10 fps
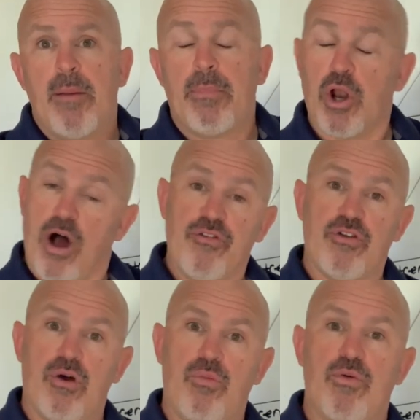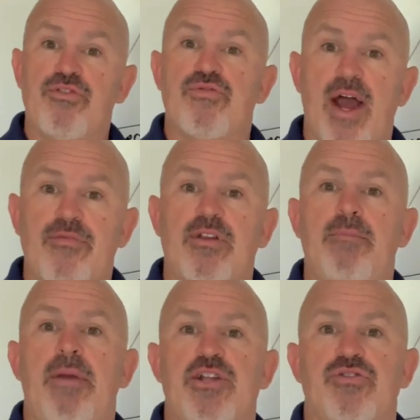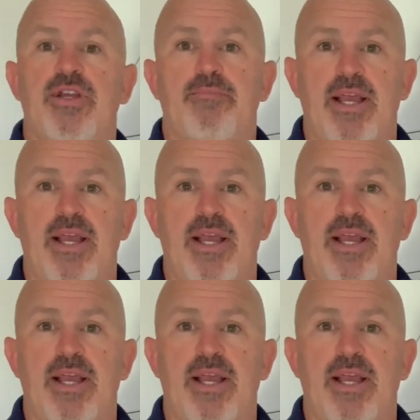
but also was drafted in Major League